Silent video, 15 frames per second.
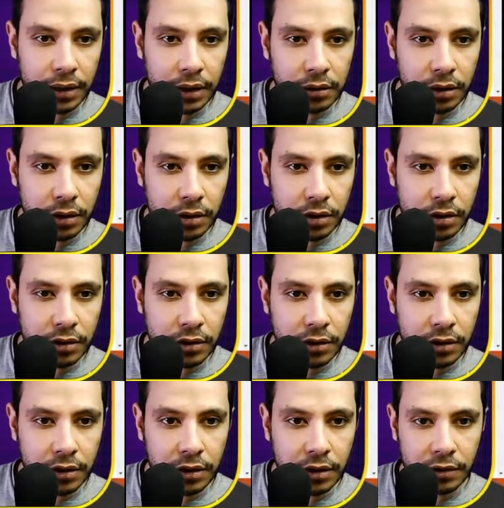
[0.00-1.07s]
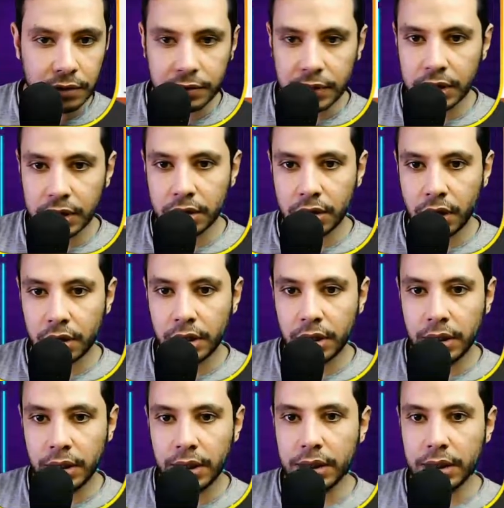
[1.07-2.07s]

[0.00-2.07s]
It is Vistara,